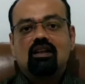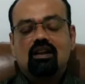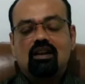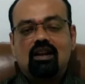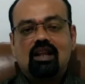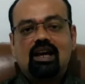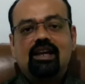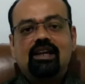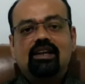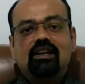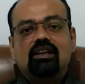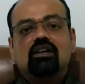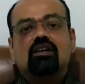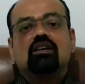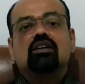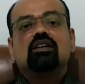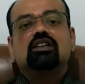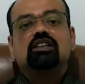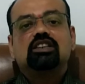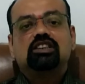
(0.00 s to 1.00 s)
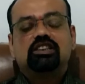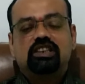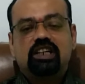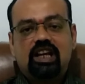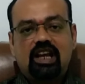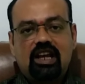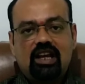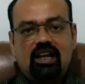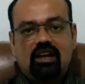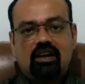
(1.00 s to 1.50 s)
like,
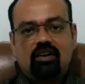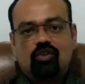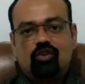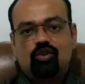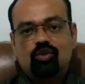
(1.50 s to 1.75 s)
share